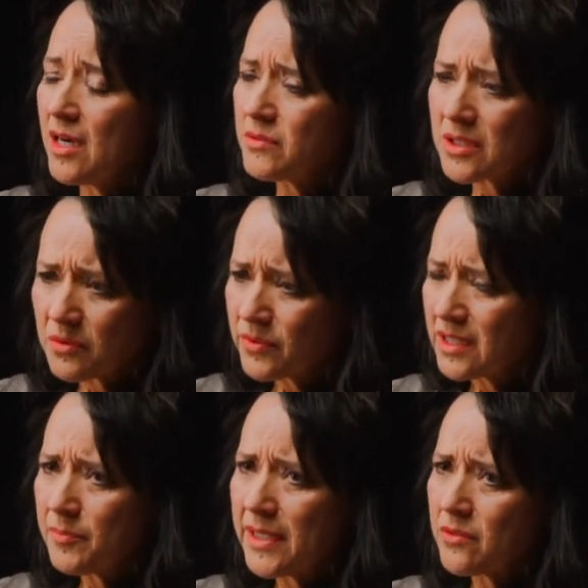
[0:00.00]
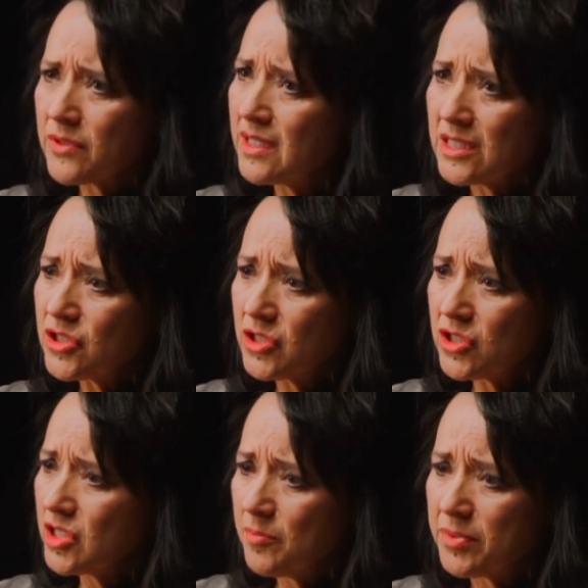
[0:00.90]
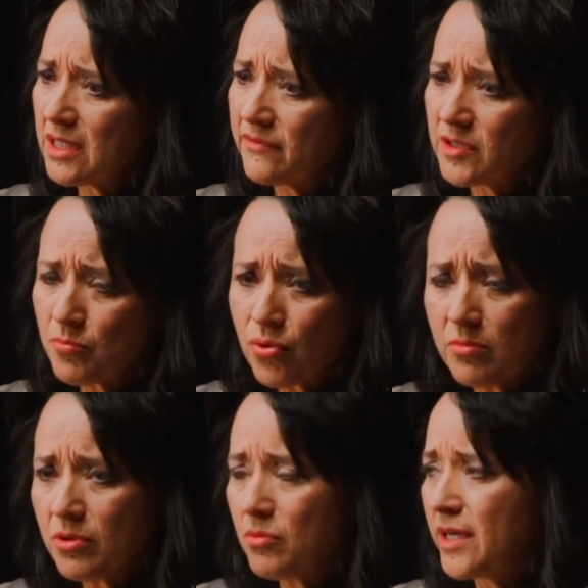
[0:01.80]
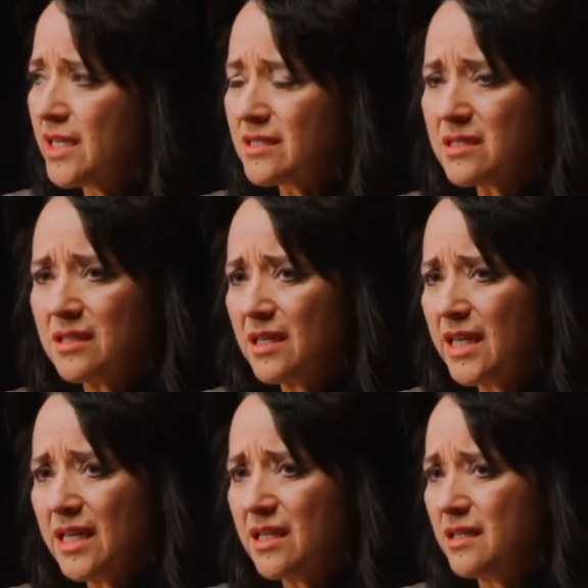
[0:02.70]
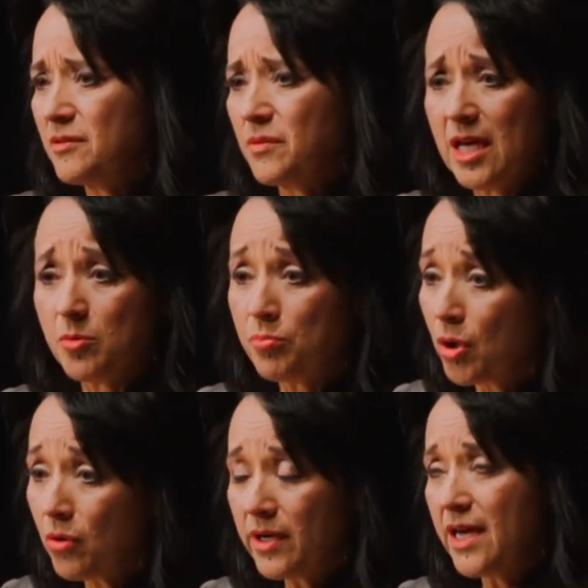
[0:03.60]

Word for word: I was in a really bad relationship. I lived in Pueblo West and I had a had a boat,